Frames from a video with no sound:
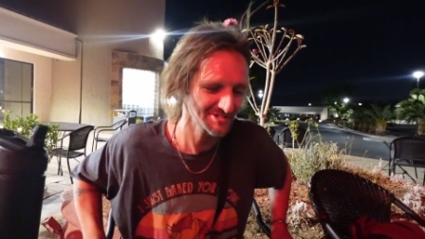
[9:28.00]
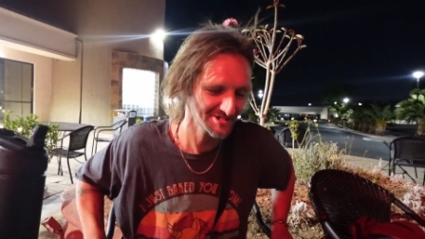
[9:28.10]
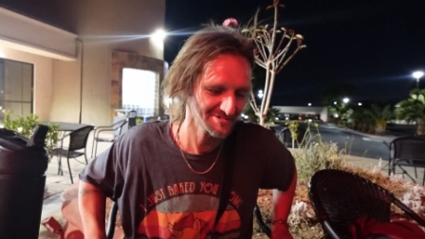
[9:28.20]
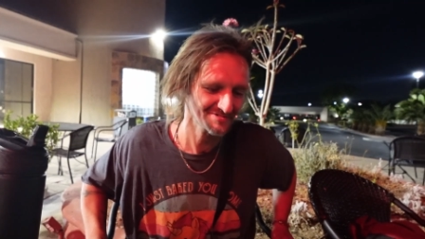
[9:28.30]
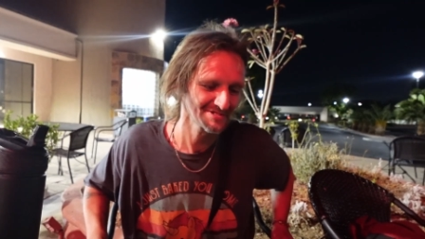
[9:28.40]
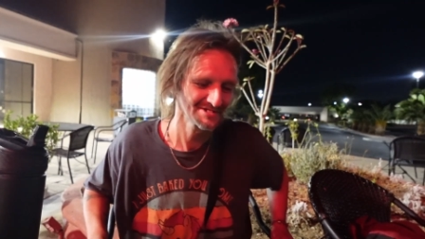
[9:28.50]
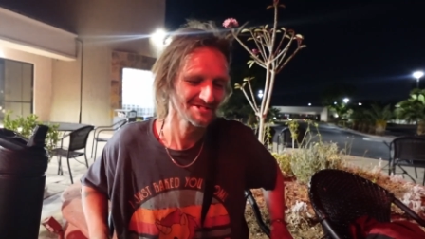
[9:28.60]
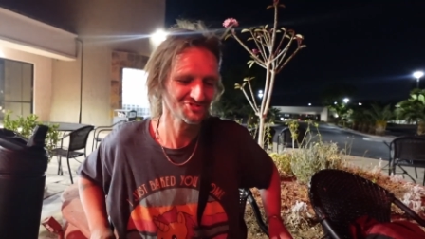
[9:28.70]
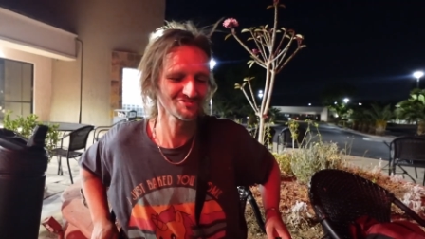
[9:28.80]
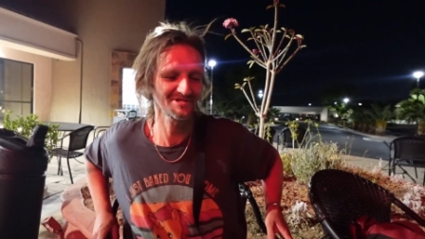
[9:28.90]
You
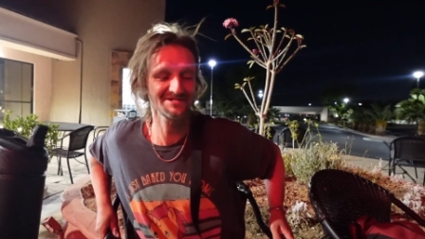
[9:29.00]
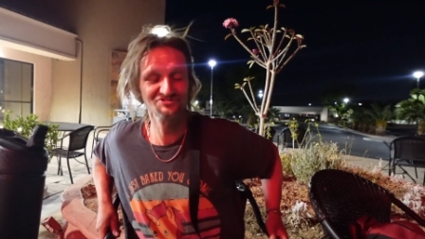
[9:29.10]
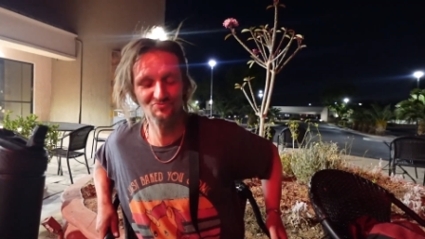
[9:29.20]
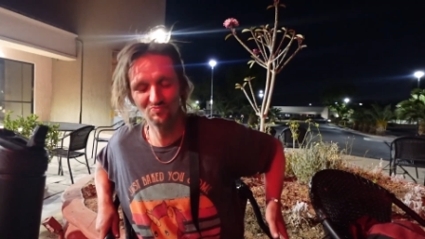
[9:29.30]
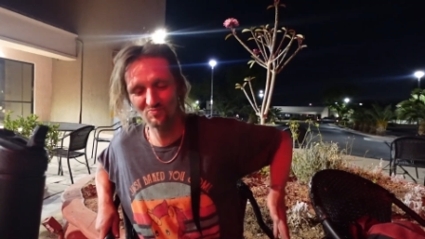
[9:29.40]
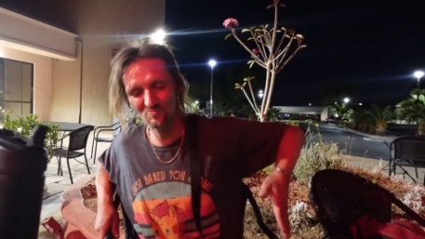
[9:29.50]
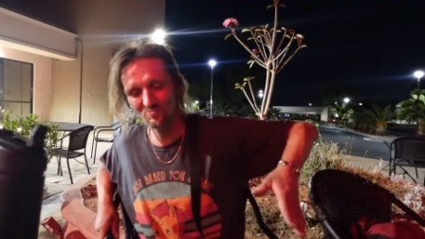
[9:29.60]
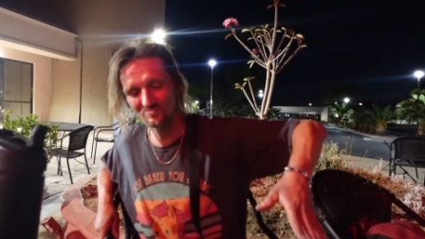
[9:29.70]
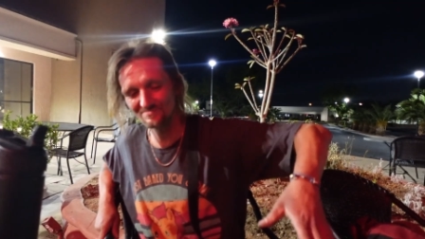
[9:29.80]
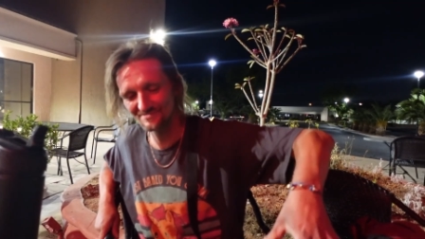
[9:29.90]
know, so that's,
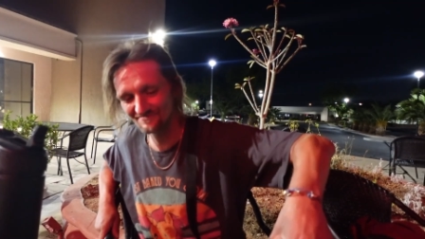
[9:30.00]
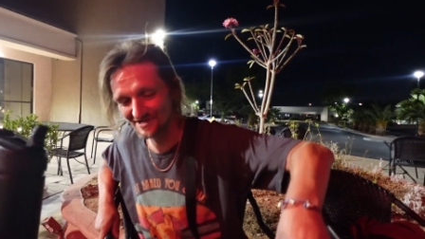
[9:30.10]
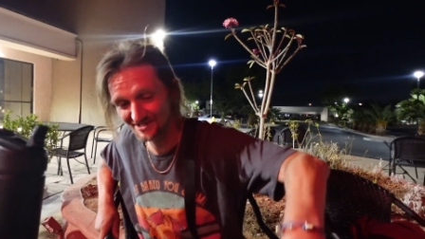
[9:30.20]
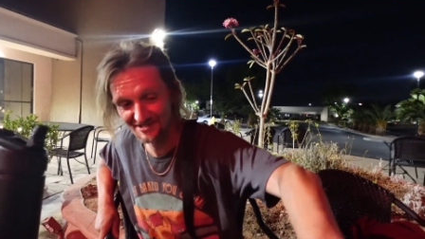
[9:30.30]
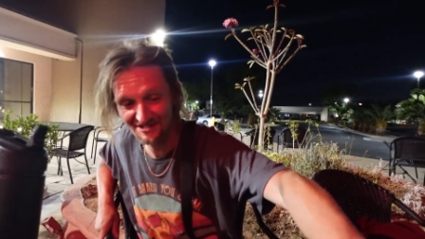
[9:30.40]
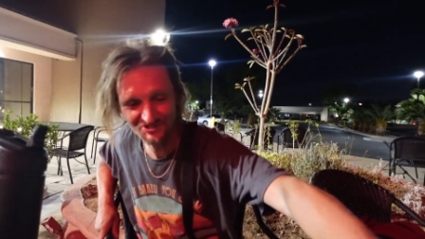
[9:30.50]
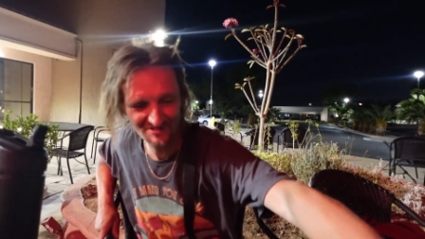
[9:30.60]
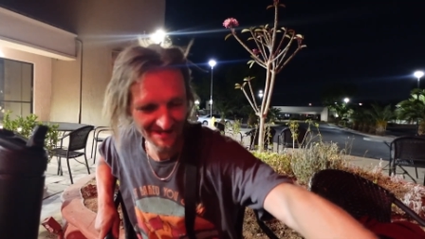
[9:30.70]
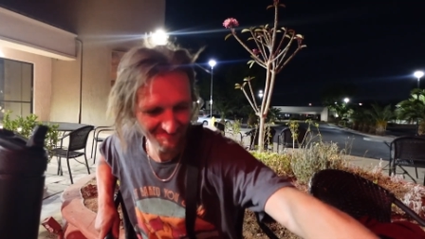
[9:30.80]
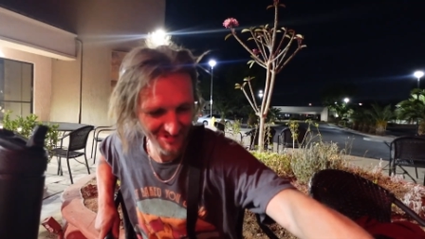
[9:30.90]
if I could get
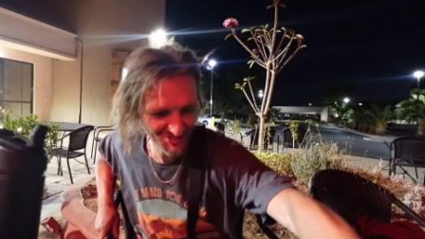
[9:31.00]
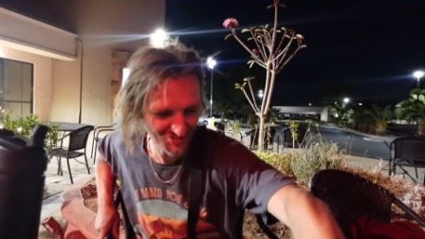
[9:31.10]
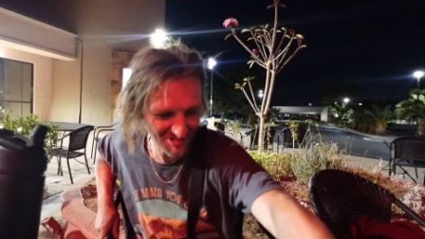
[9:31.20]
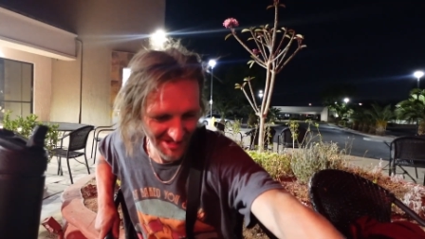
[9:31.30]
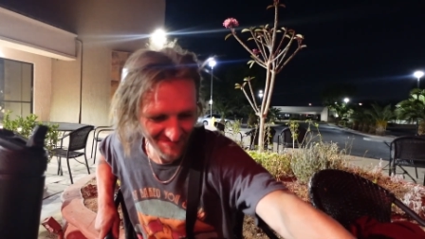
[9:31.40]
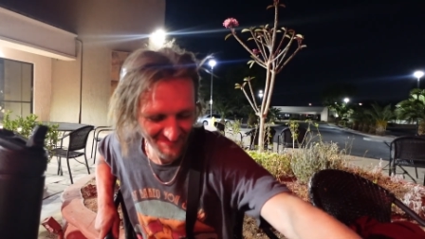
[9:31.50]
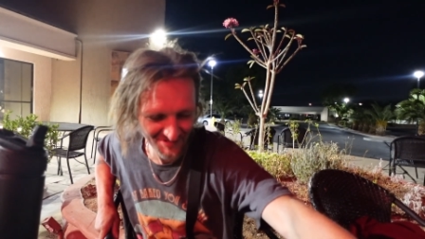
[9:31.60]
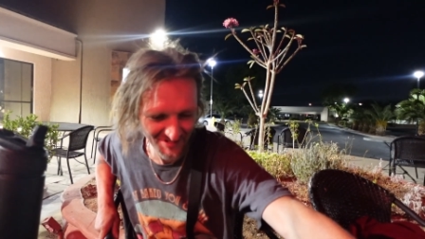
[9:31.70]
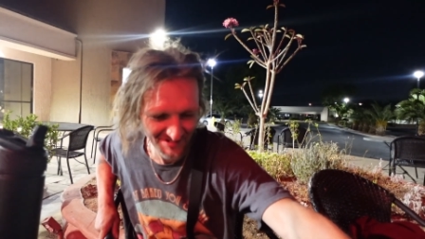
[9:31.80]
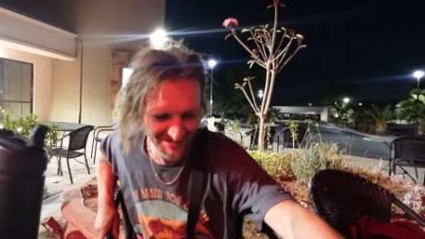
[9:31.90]
to that place in life,
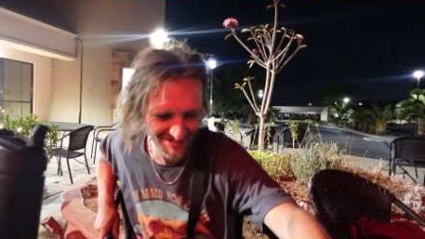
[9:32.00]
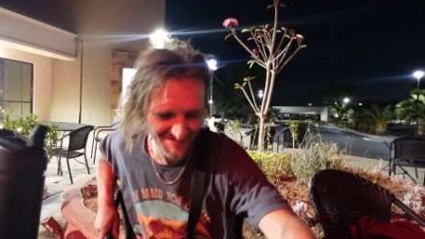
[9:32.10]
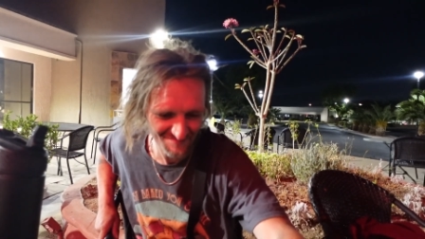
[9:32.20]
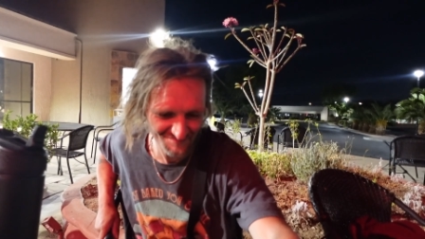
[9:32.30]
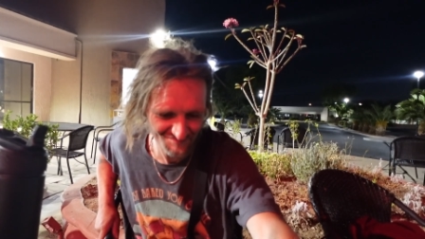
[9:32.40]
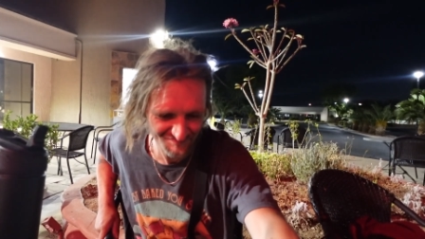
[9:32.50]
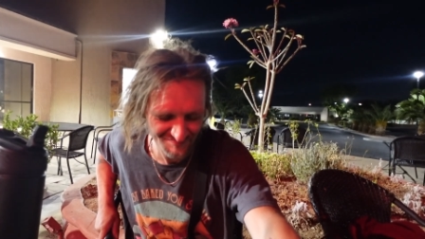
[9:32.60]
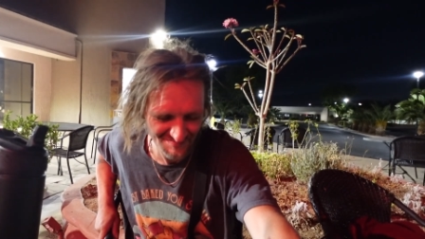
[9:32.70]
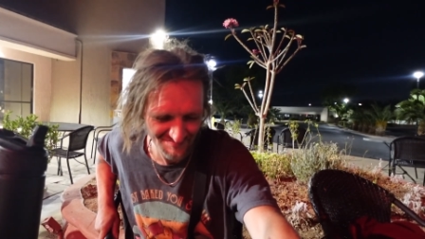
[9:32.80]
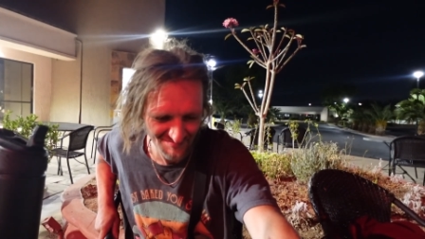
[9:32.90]
I think
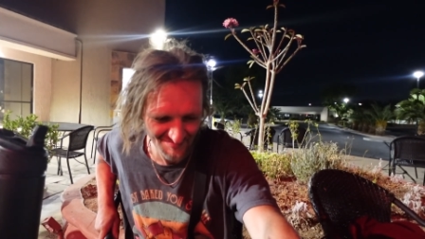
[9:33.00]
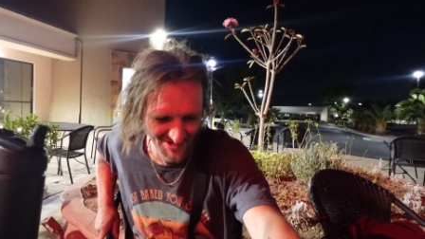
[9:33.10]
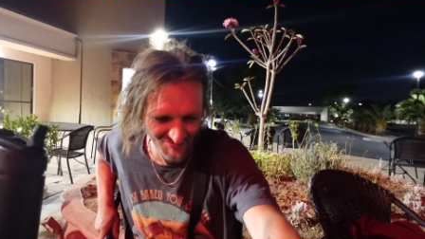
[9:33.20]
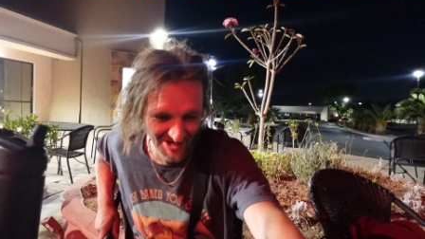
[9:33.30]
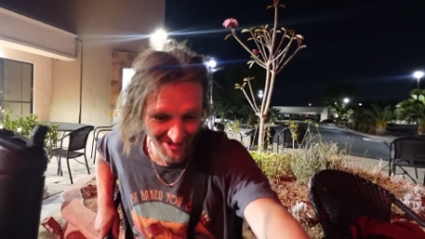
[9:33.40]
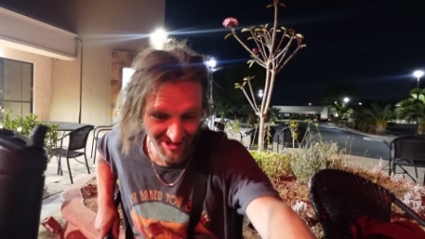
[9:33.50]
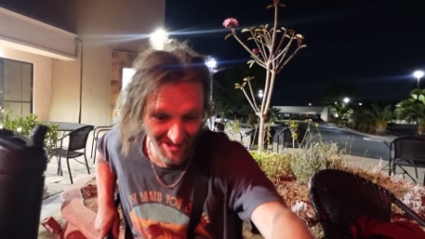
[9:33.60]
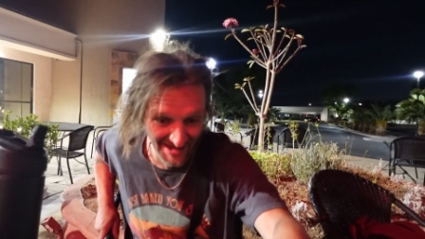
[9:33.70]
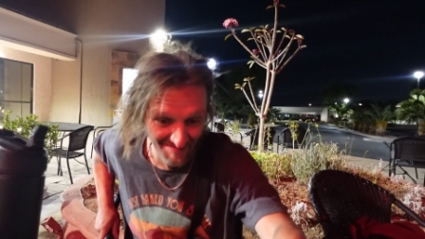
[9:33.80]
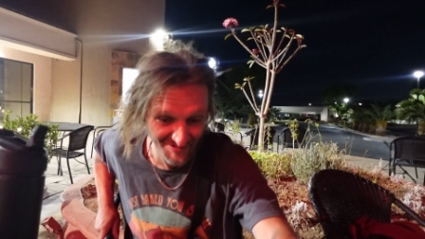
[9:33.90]
I'll die a
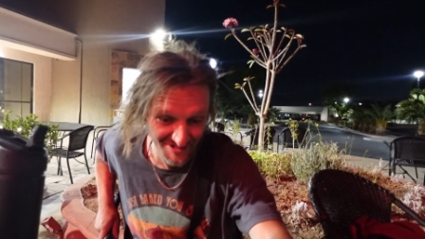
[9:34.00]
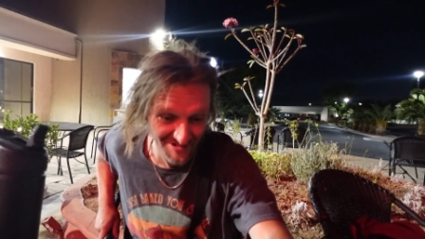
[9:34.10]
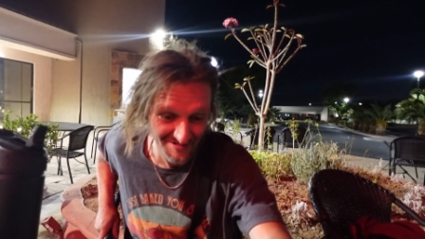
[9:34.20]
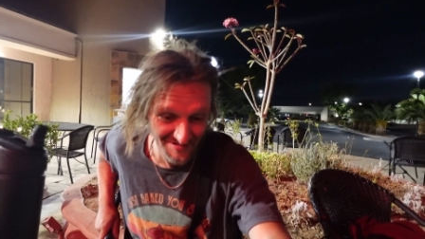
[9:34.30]
lot happier.